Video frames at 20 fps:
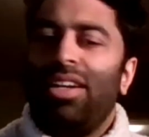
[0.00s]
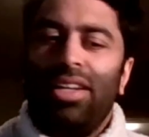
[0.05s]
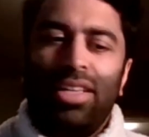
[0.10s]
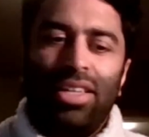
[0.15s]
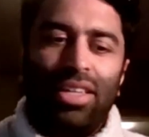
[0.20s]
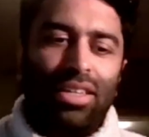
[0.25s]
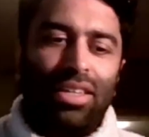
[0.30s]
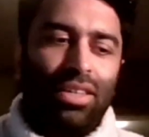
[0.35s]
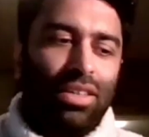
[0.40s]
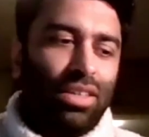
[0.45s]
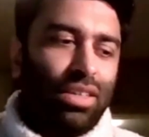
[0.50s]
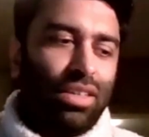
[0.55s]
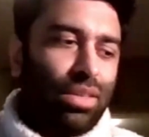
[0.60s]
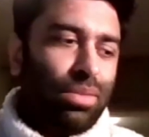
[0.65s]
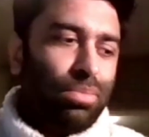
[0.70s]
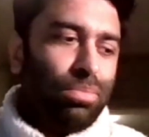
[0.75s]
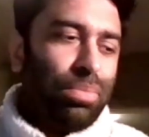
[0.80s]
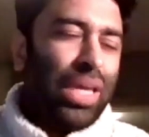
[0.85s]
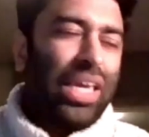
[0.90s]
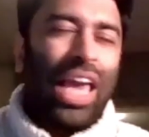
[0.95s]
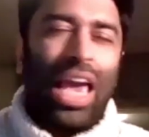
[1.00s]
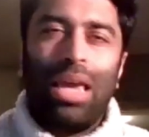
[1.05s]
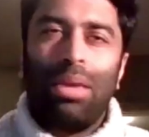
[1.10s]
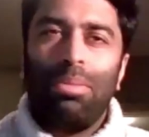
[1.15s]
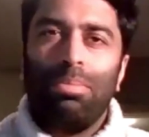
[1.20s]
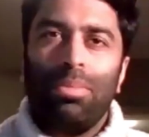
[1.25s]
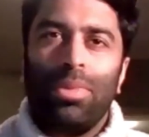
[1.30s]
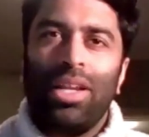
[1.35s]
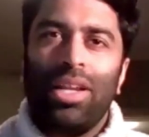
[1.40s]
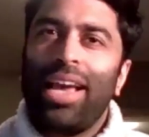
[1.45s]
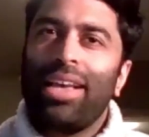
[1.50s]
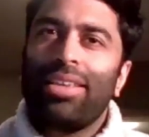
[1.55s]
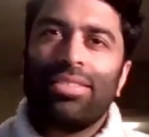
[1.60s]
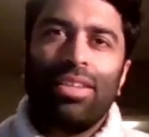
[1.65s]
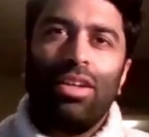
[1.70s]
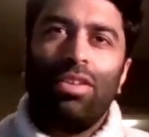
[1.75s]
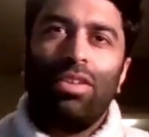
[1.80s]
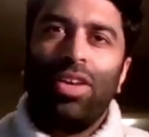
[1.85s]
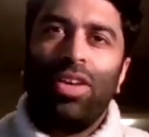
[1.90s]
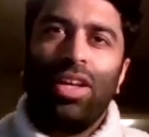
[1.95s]
I became an
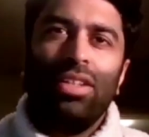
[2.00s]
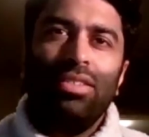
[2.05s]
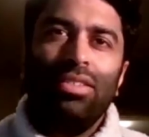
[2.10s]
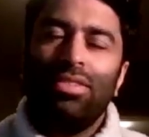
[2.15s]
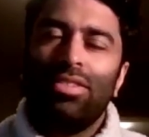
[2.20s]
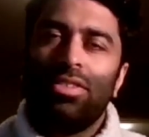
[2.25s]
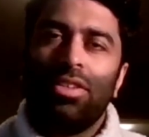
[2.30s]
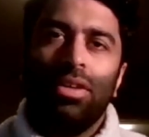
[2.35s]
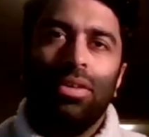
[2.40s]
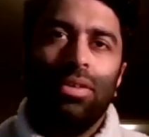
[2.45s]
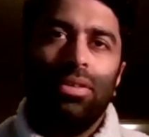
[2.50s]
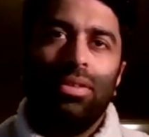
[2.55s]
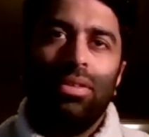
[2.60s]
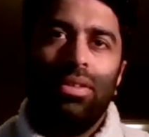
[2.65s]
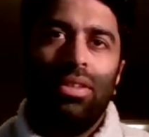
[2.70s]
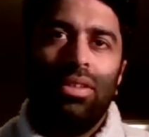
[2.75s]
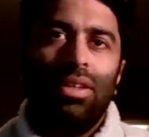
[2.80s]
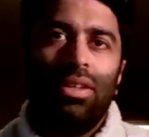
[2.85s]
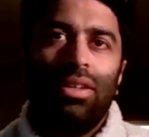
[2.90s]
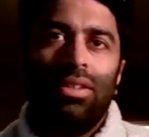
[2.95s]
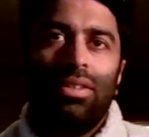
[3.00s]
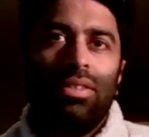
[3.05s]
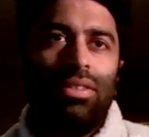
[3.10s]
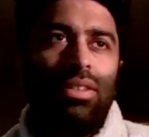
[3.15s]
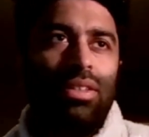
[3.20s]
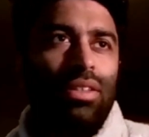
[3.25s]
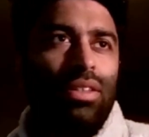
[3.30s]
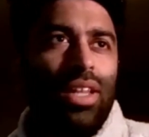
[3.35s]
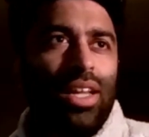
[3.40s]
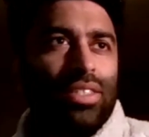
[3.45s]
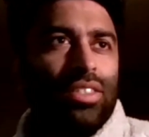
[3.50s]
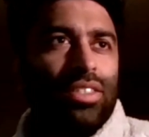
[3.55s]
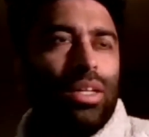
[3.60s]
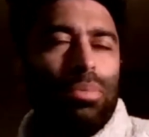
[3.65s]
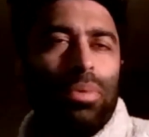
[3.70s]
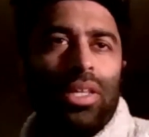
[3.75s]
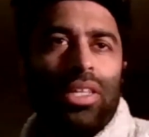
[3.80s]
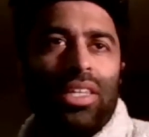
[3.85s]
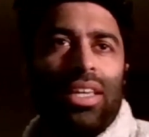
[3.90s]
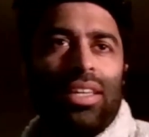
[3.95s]
Exile fan. So last
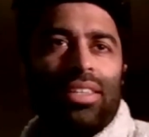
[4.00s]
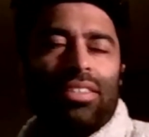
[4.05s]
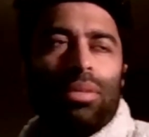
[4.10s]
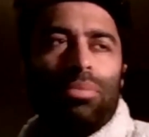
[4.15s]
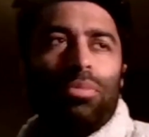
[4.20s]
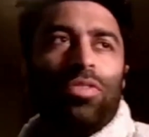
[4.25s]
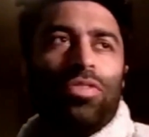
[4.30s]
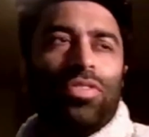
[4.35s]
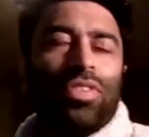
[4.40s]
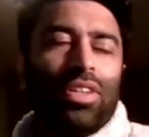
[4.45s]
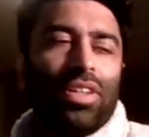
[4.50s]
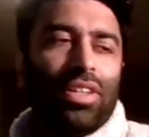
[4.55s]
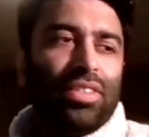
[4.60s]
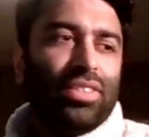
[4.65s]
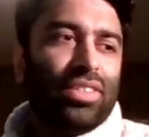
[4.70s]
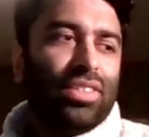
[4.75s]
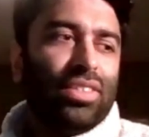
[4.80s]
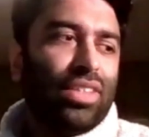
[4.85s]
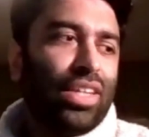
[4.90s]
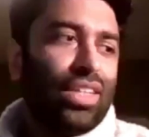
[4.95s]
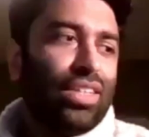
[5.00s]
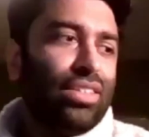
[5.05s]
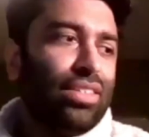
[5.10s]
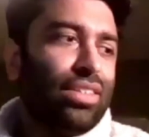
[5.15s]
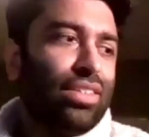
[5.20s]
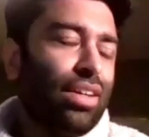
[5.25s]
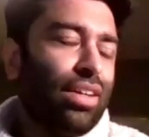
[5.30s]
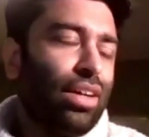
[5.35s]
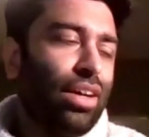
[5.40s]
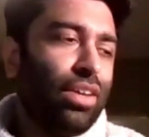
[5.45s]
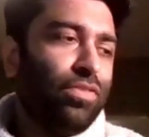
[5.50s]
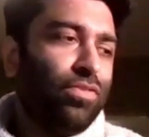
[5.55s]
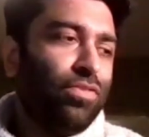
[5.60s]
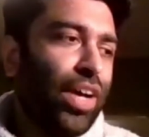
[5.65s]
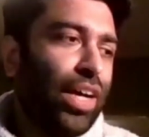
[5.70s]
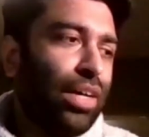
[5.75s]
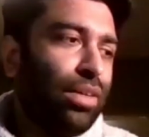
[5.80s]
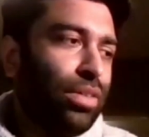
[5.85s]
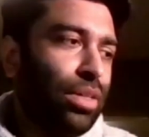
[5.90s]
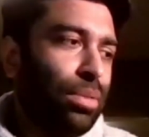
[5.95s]
couple of years I moved to London and I
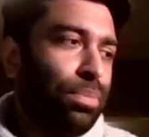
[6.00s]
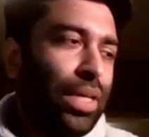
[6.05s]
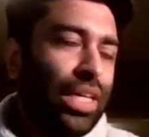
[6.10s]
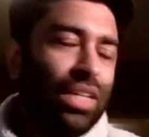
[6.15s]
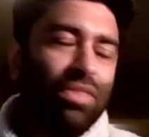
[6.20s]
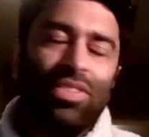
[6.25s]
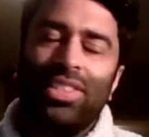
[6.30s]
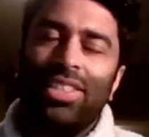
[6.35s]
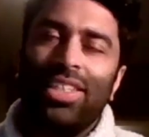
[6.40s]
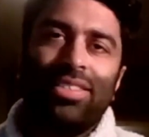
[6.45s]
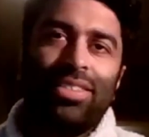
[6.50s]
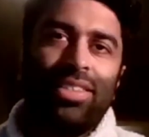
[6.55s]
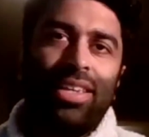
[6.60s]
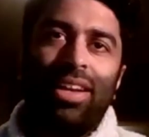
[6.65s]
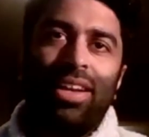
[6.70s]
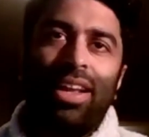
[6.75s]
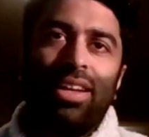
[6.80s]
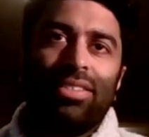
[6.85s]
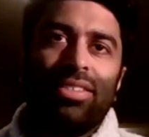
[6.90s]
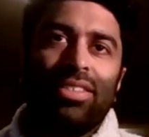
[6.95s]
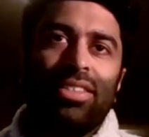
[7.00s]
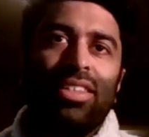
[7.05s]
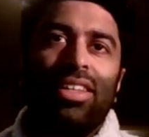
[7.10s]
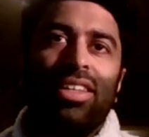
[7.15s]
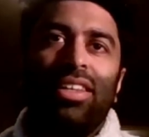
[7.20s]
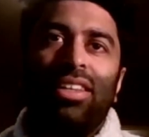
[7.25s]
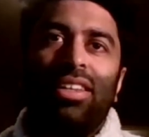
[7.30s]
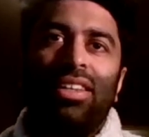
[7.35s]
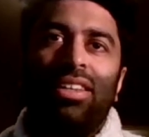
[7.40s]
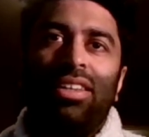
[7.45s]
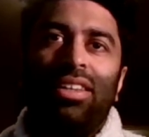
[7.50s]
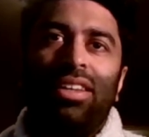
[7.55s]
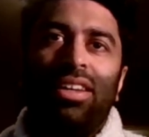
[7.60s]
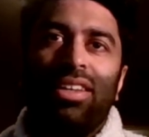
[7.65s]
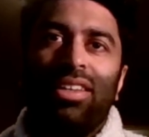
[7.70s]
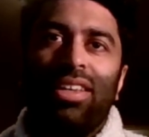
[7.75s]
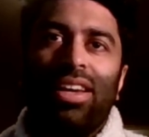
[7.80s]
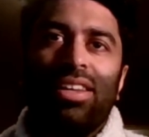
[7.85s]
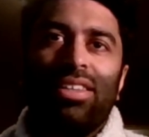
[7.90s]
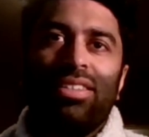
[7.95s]
felt a bit of a disconnect,
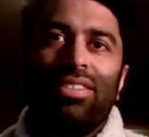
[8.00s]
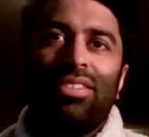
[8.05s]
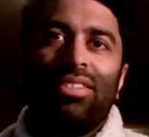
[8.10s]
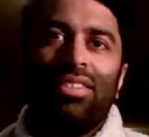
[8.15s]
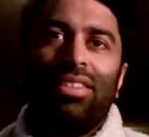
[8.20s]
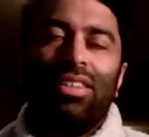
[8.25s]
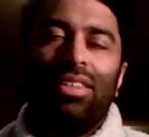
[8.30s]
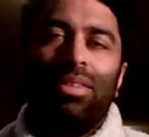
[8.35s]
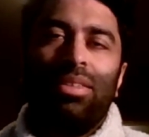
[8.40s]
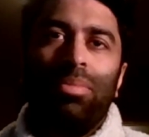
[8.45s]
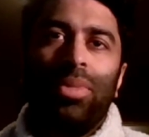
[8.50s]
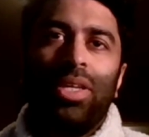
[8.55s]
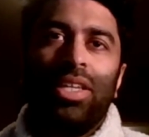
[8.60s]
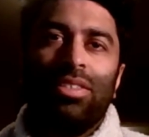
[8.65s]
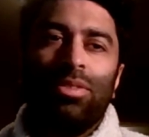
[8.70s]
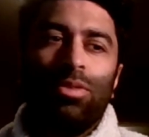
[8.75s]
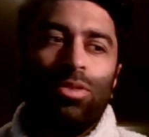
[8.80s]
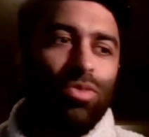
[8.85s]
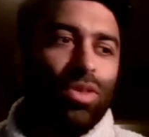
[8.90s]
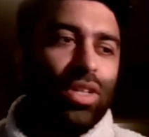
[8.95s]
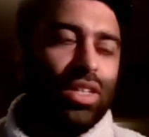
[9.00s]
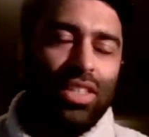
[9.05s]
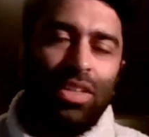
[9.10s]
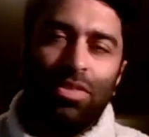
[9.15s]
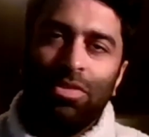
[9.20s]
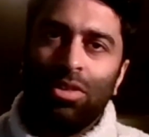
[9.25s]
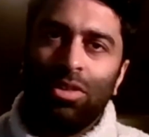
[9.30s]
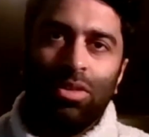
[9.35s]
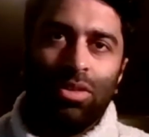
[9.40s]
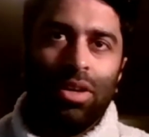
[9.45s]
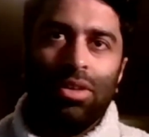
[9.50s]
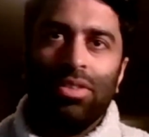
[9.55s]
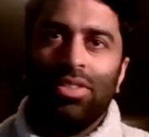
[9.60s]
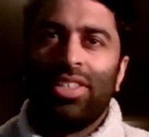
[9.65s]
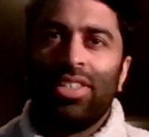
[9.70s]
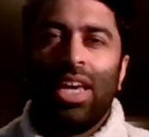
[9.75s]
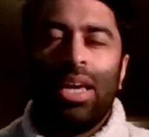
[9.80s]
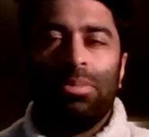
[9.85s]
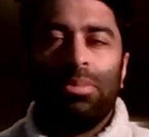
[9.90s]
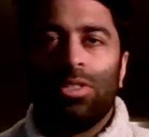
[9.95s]
I guess, because it was really difficult going
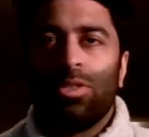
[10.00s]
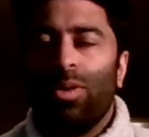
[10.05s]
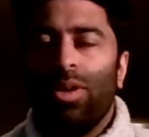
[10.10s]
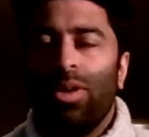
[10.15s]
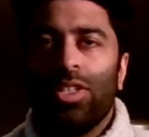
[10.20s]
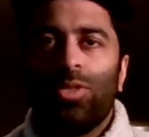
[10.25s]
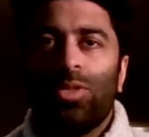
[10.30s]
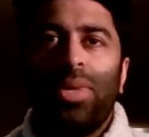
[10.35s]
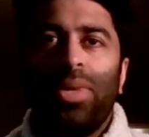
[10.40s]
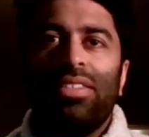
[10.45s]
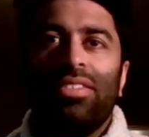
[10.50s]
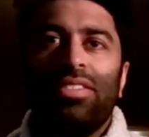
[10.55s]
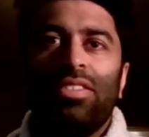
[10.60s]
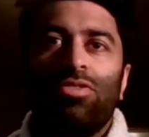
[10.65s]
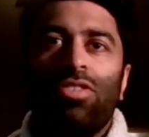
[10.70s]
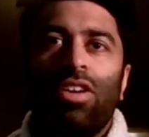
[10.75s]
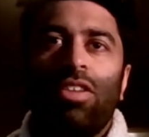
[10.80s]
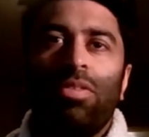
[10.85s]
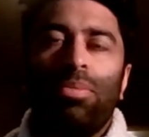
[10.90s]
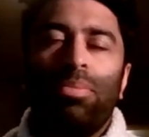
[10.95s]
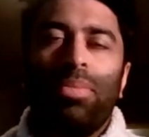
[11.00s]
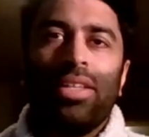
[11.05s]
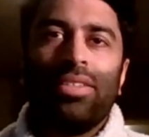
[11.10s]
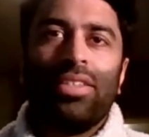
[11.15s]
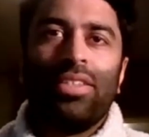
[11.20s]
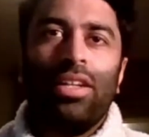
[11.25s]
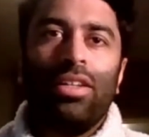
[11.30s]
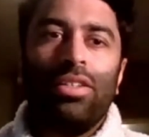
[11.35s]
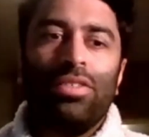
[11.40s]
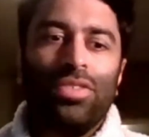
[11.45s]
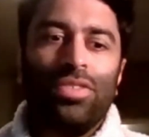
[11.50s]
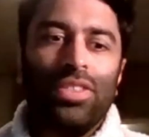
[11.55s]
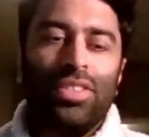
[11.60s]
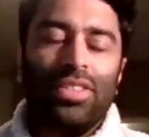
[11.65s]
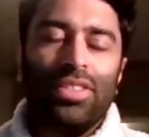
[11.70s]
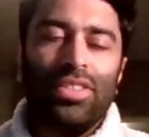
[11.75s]
to games. It's quite expensive traveling back to Hereford.